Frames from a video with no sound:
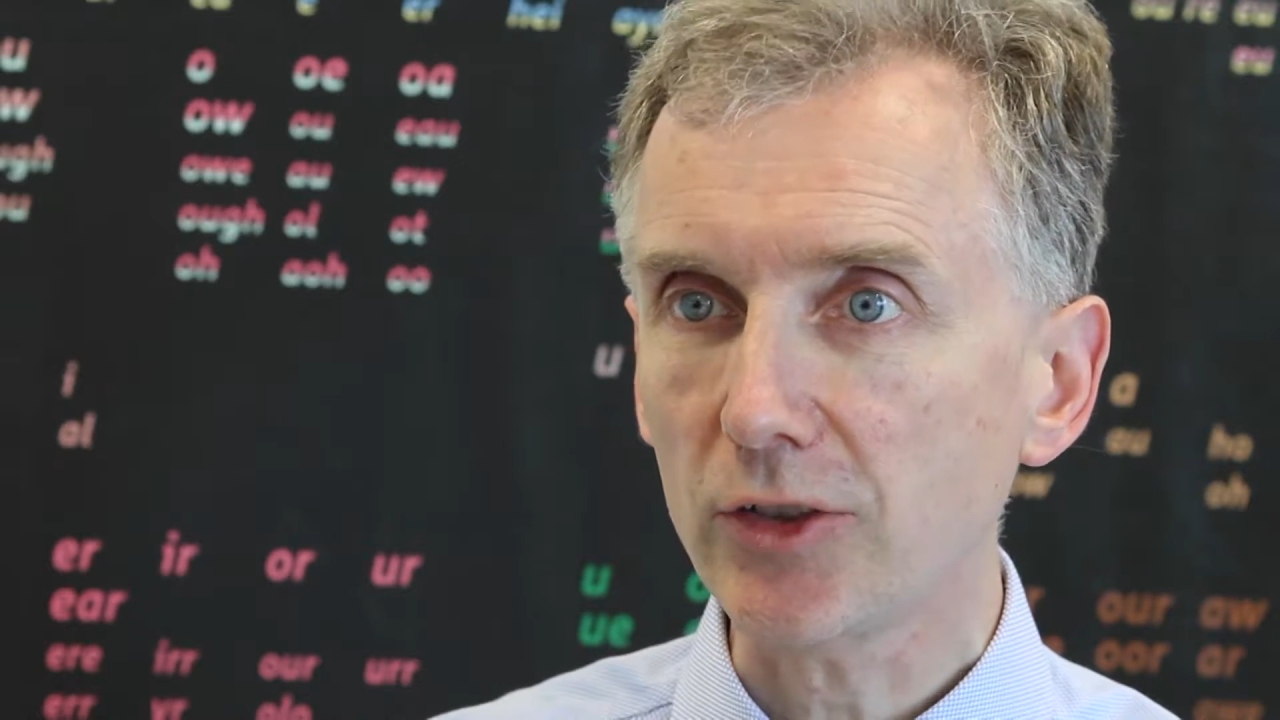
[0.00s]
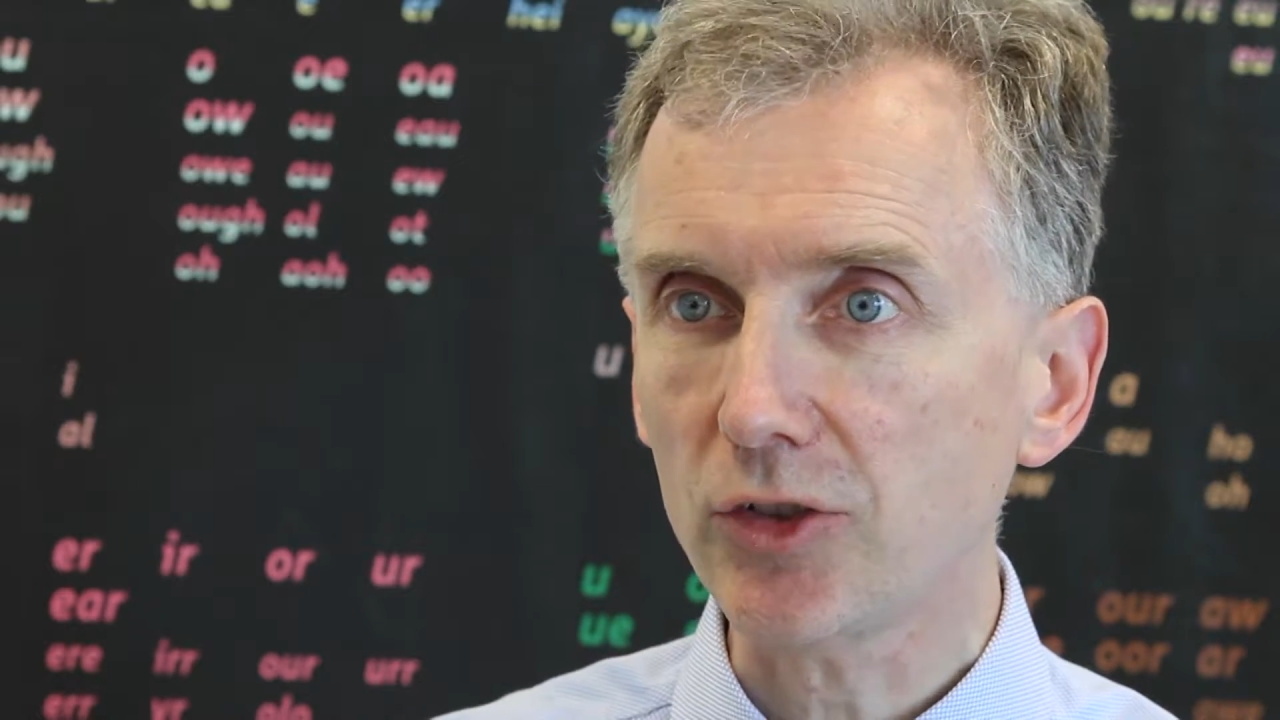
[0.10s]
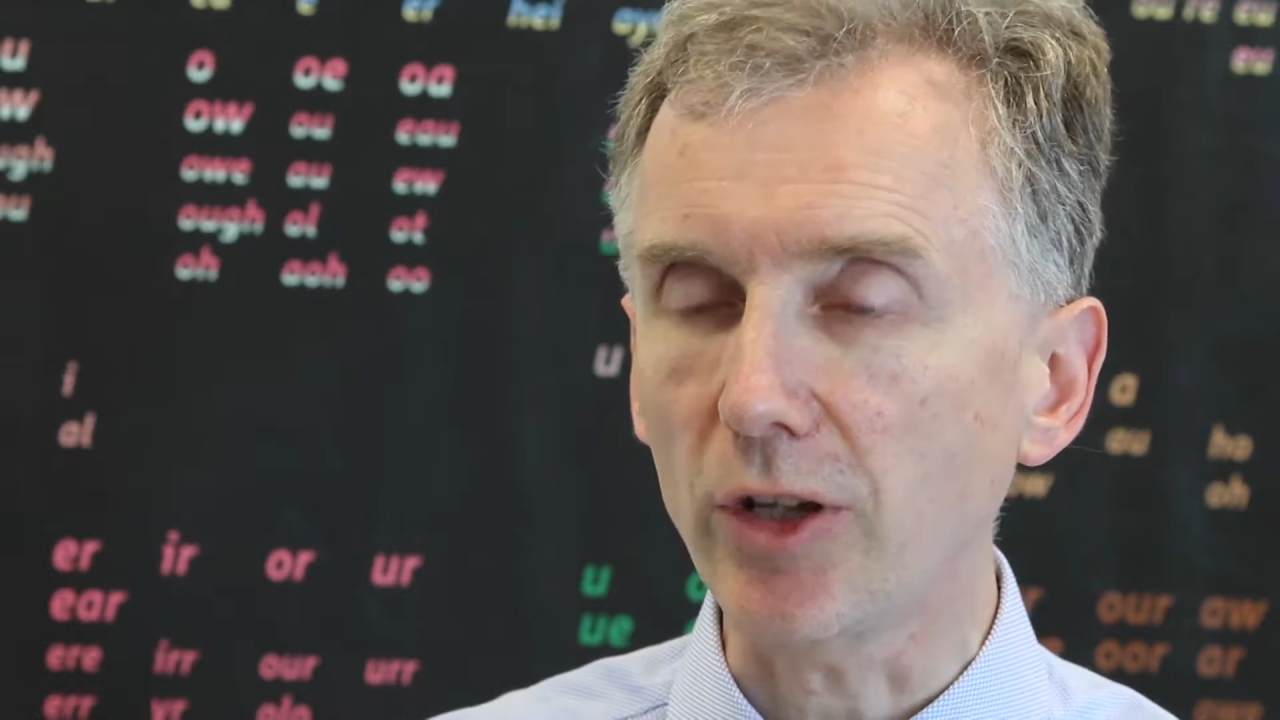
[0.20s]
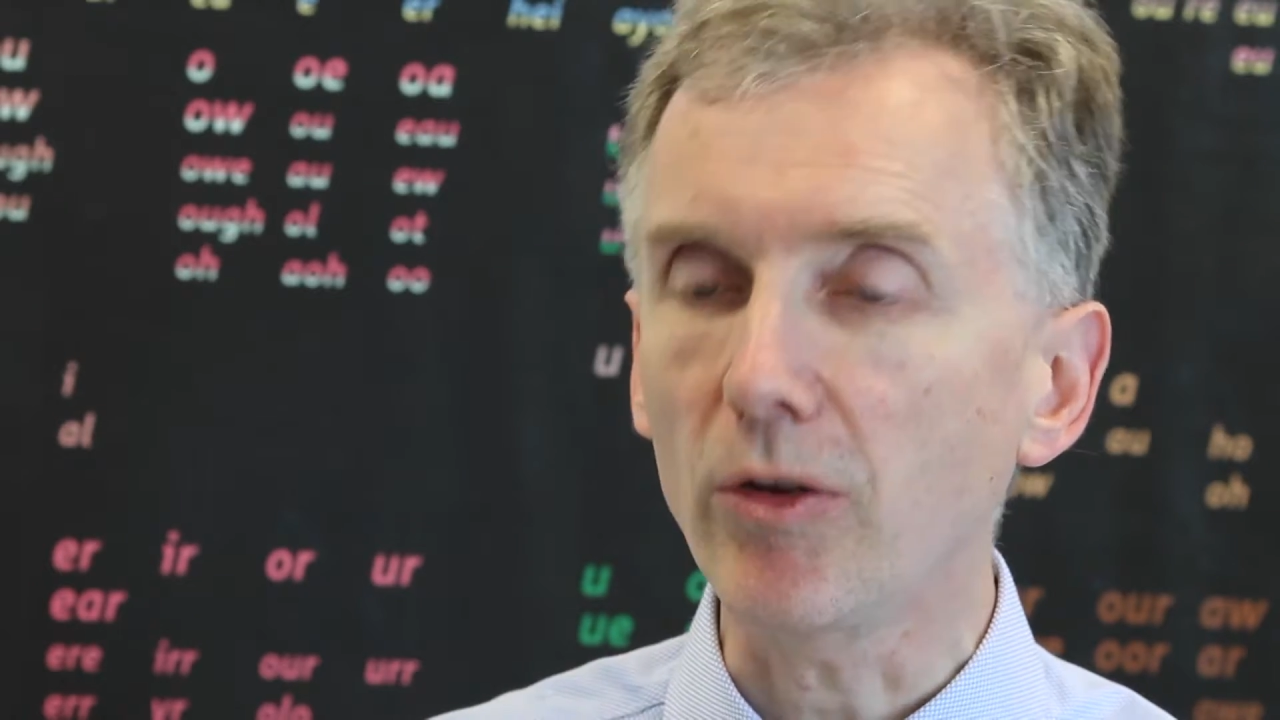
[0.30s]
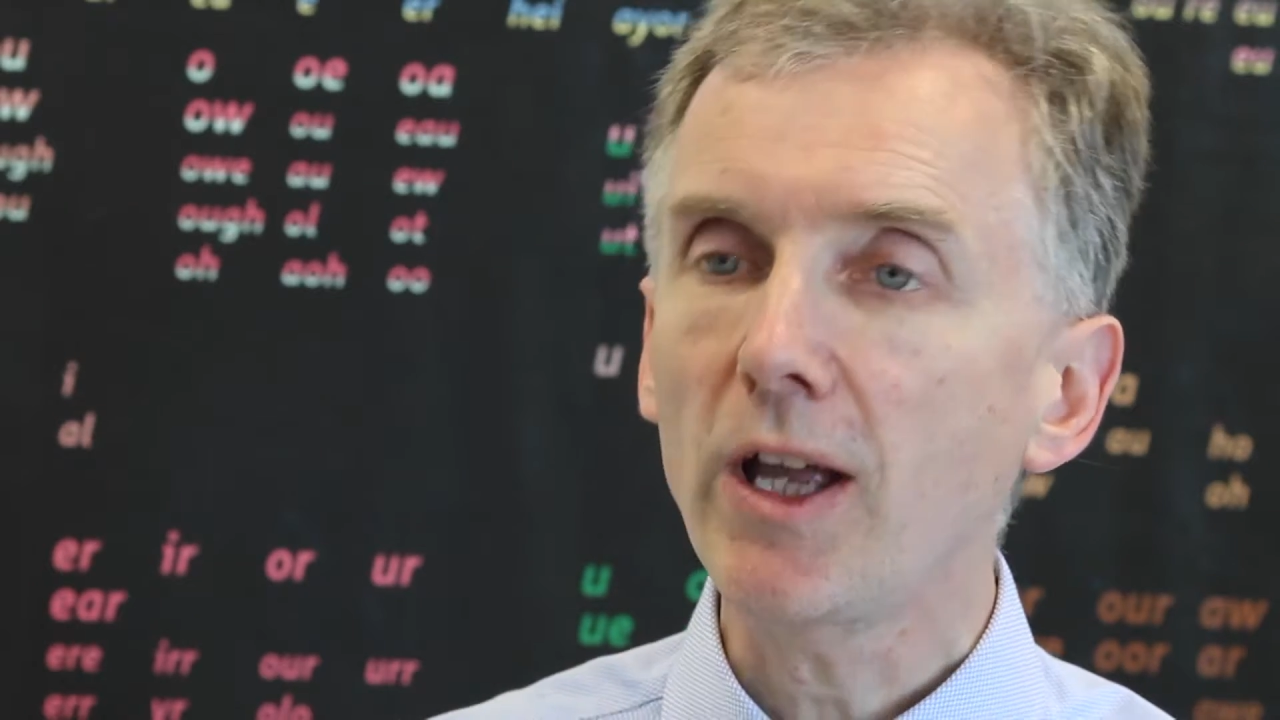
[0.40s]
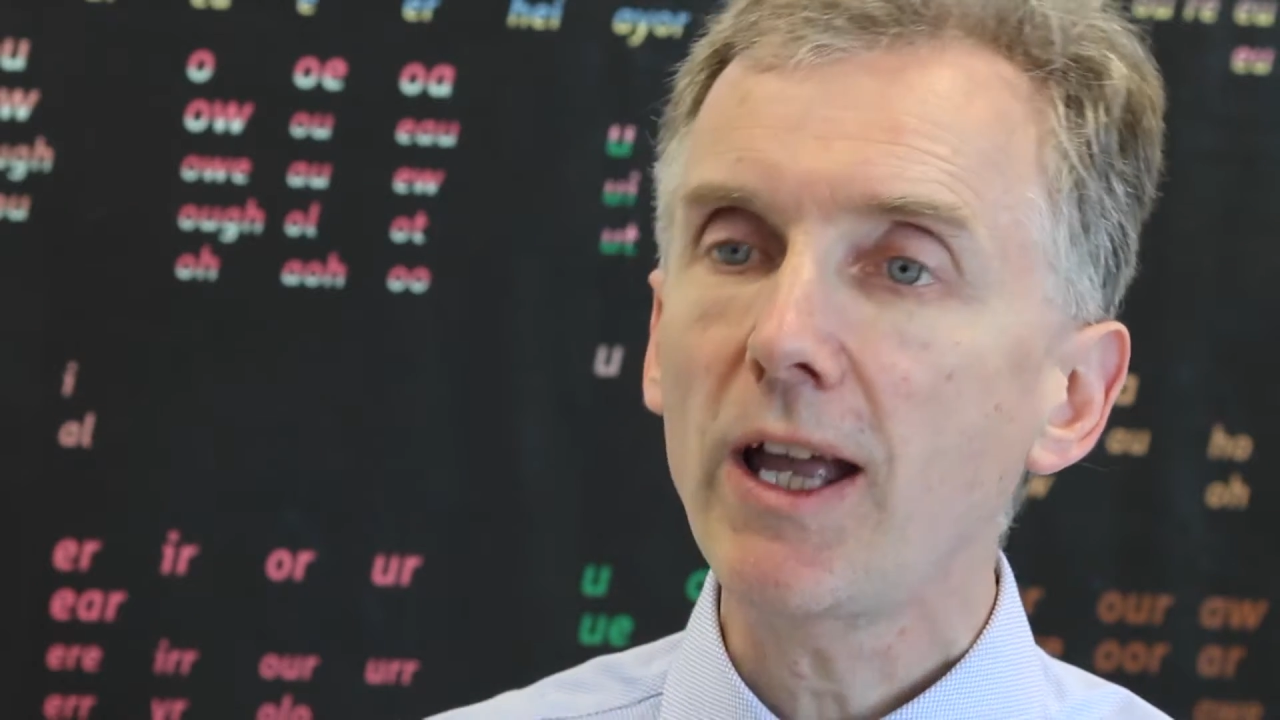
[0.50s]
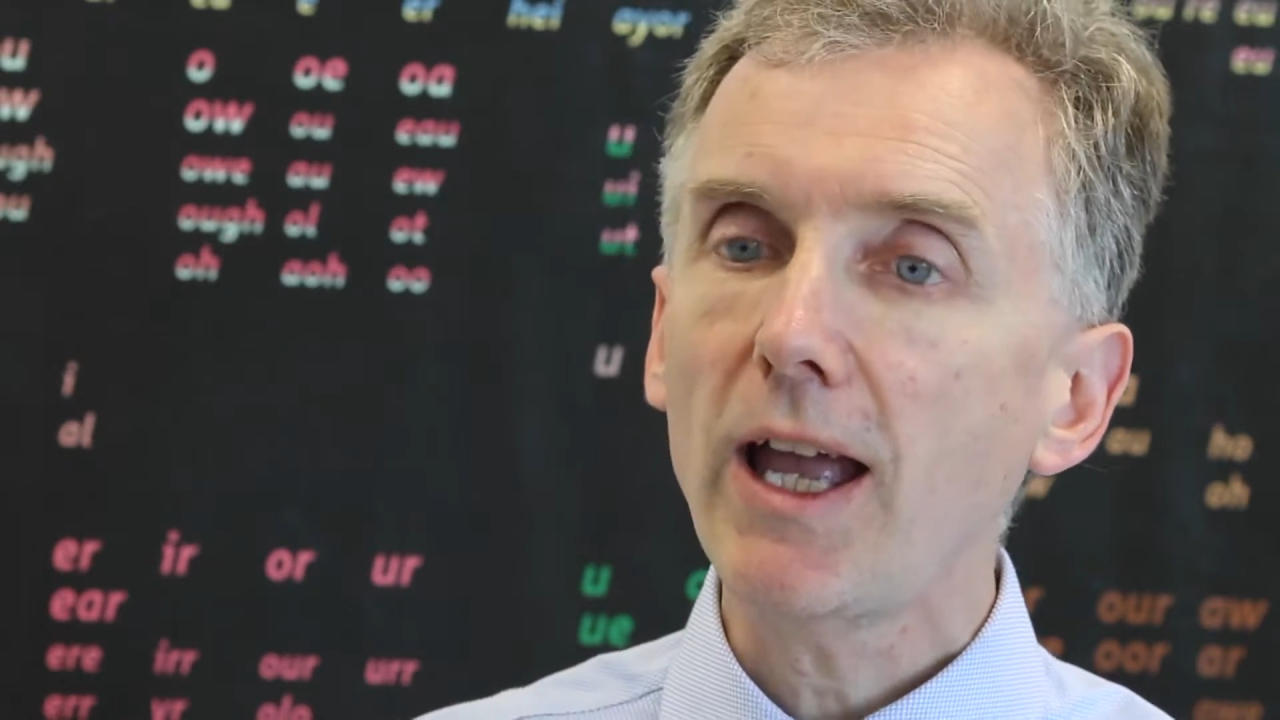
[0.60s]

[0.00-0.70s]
issue,